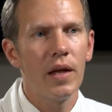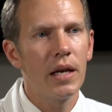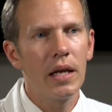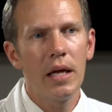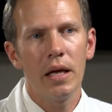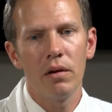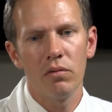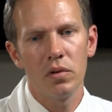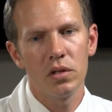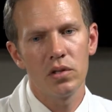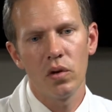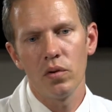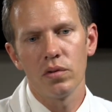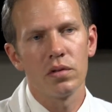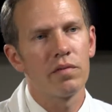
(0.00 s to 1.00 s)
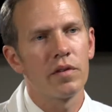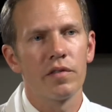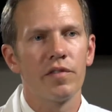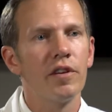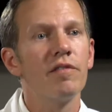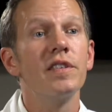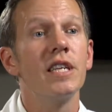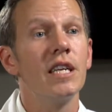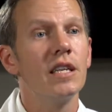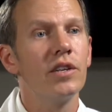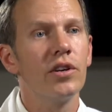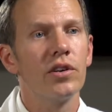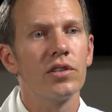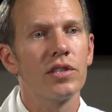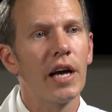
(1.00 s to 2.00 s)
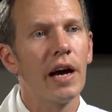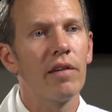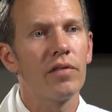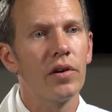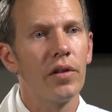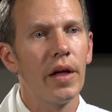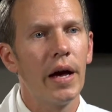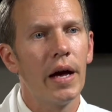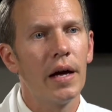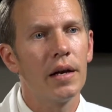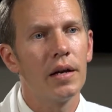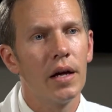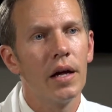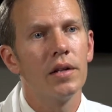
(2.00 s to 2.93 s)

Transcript: then get results for 15 years after that.